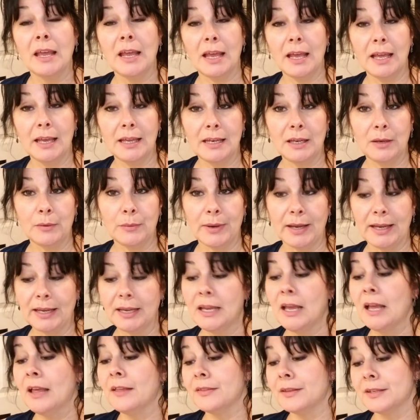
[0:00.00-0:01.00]
Anyway,
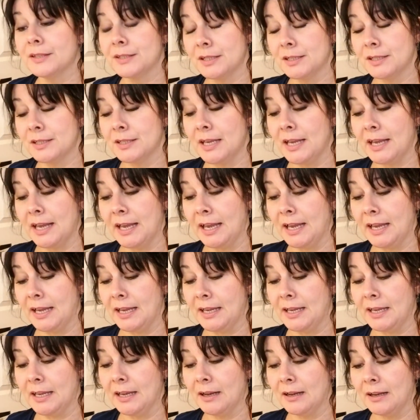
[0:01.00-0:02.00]
this is
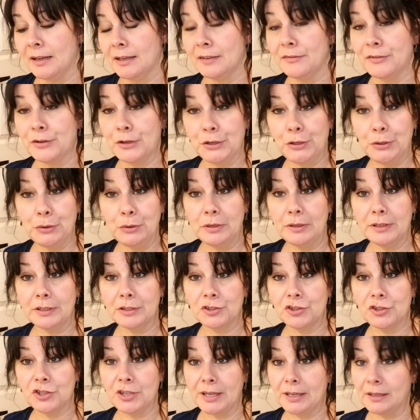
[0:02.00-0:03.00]
a, uh, if you're new to
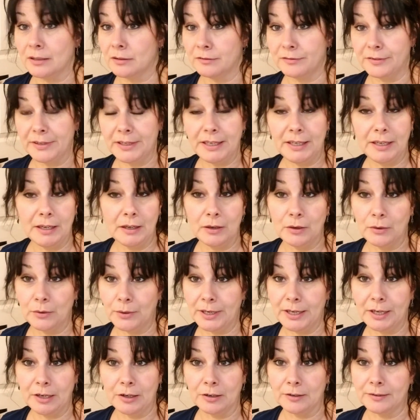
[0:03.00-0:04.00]
this channel, video
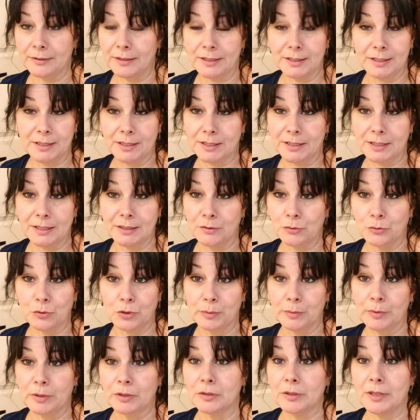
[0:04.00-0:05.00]
here, this isn't
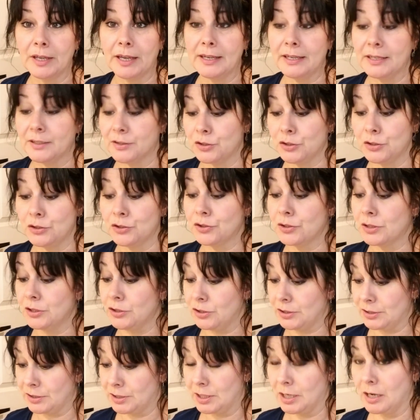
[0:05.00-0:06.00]
normal, okay? It's usually
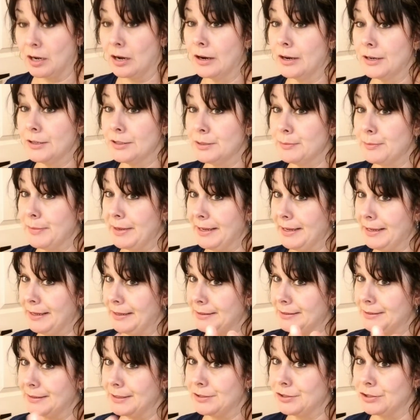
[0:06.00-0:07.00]
just the cards in my
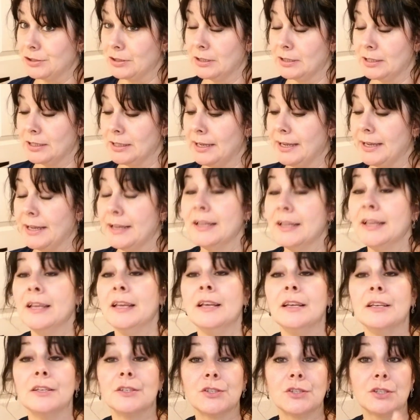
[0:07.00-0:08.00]
hands that you're looking at.
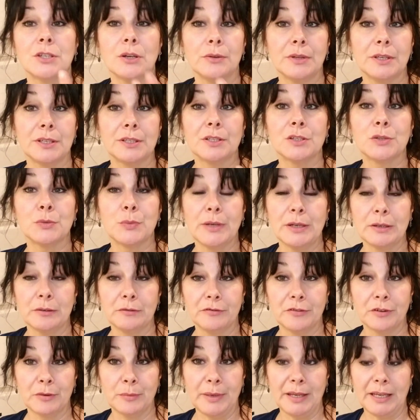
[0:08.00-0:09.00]
So this is weird
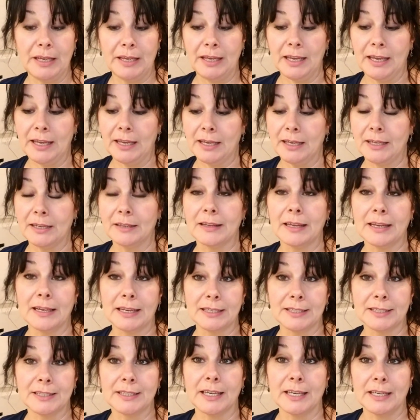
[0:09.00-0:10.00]
for me, and like
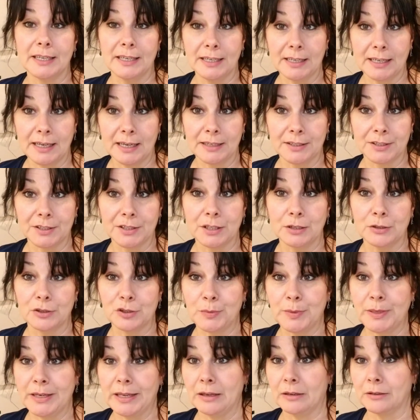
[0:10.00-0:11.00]
I said, it kind of slows
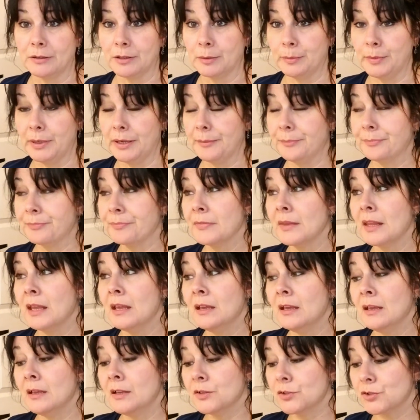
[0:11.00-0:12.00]
me down a little bit.
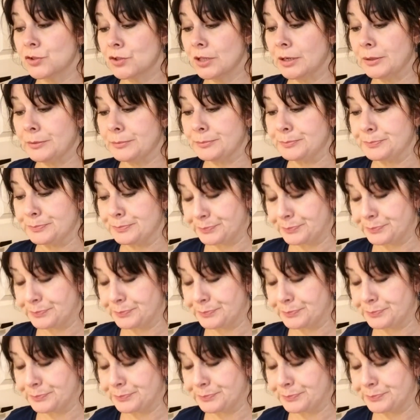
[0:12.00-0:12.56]
So